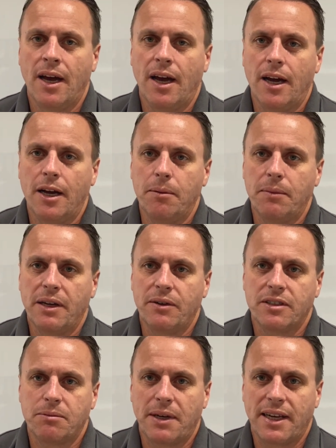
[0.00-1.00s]
Now it
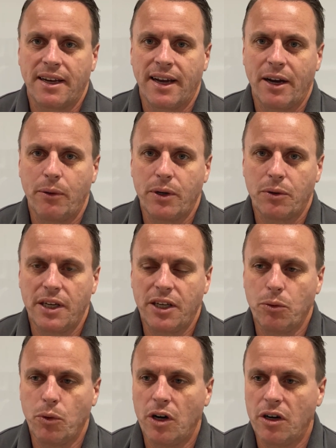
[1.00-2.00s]
doesn't matter how elderly
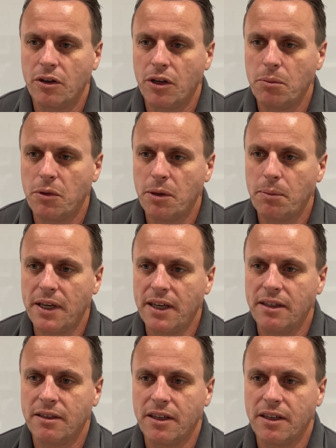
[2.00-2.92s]
you are. You might be,